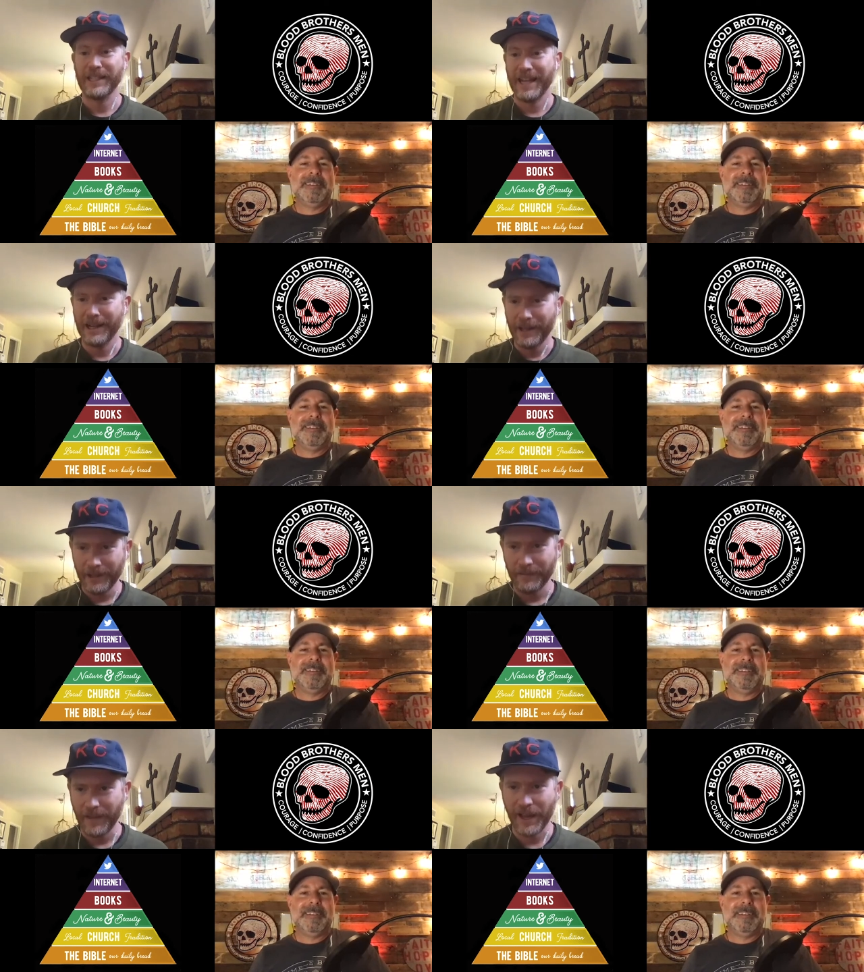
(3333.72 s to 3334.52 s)

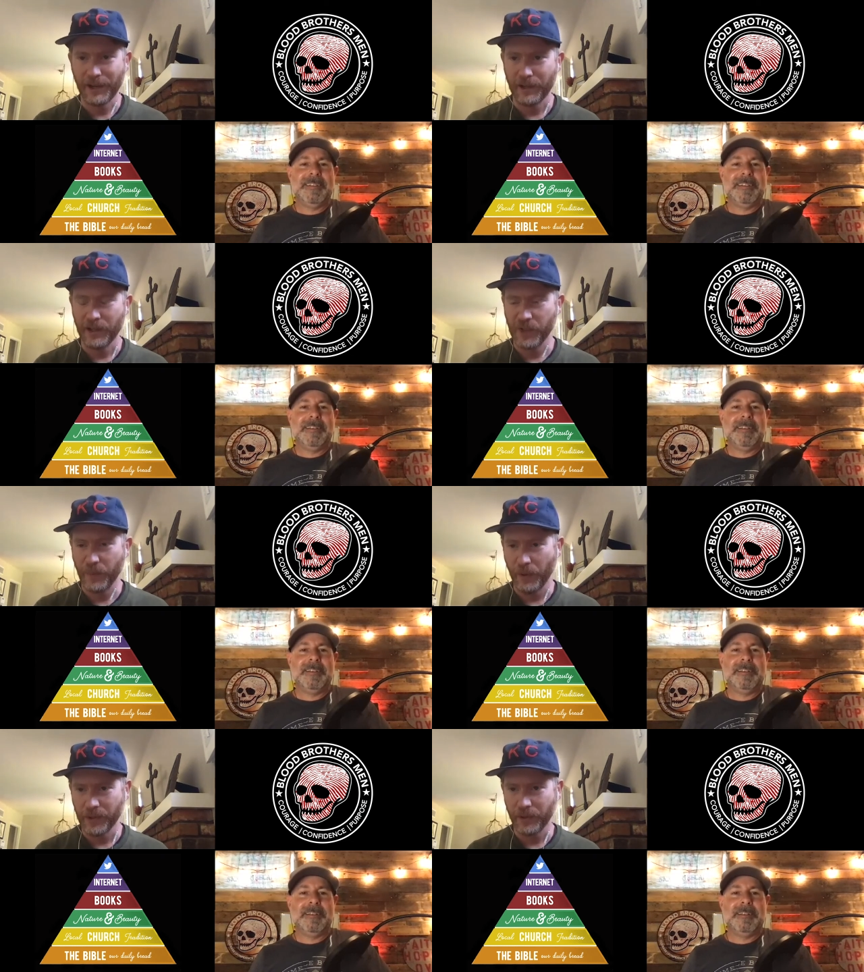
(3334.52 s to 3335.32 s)
Speaker 1: data at your
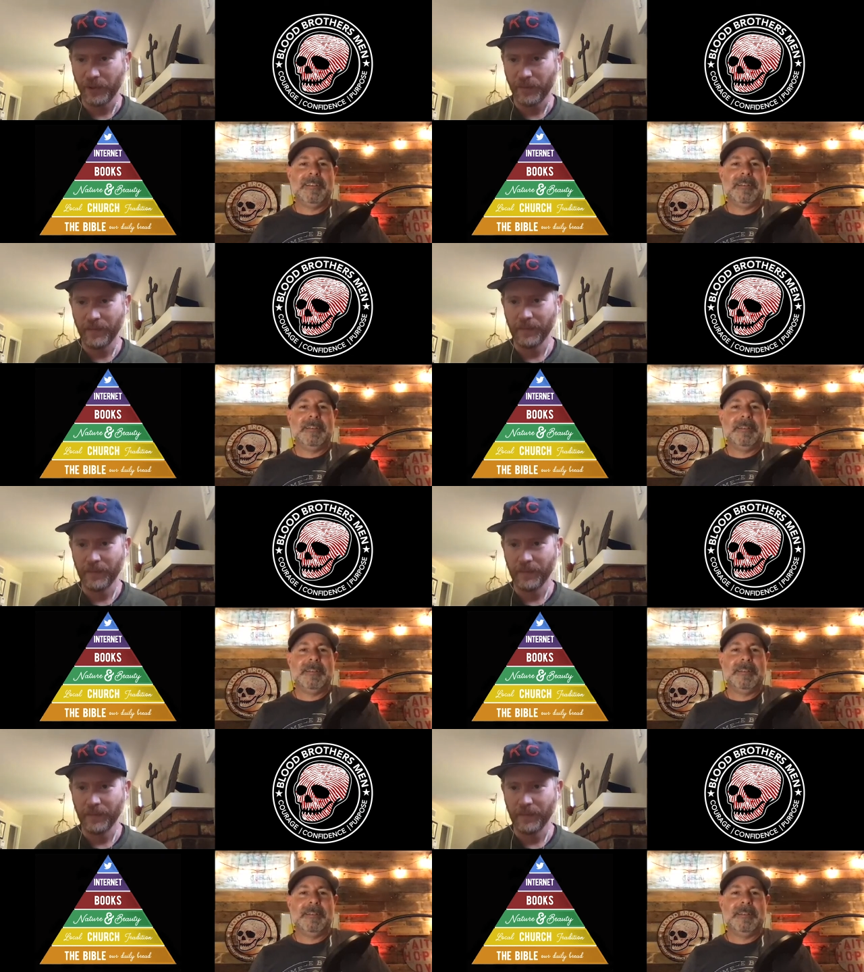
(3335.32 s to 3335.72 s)
disposal.